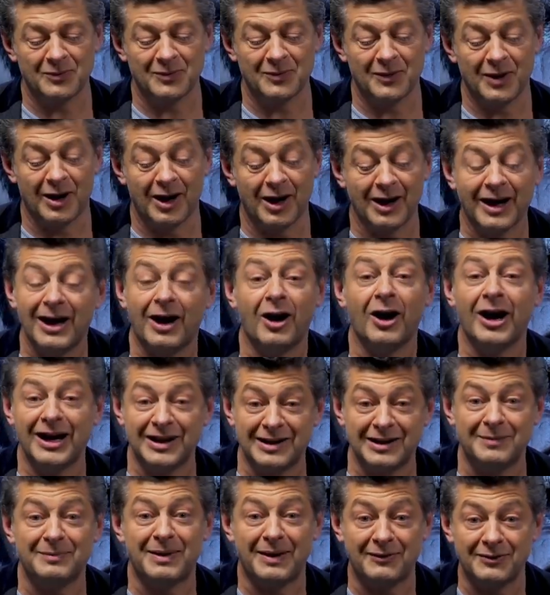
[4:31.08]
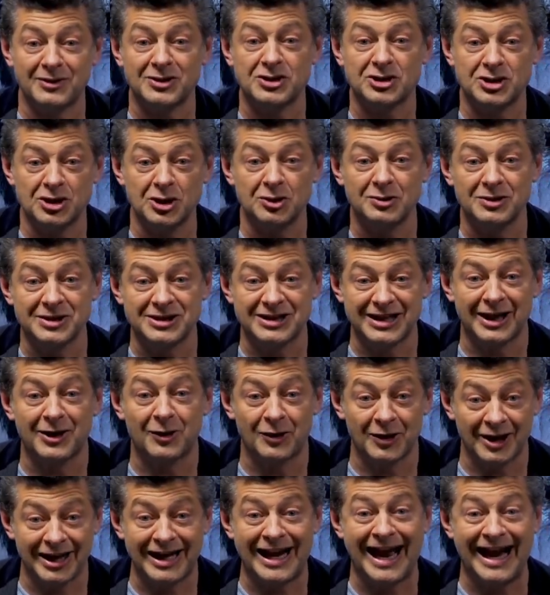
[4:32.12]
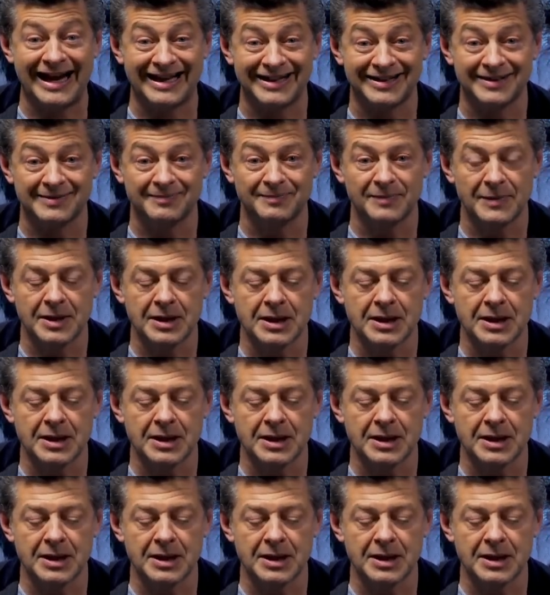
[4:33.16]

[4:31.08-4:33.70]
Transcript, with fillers: Uh, I ended up having to shoot sitting on a ladder,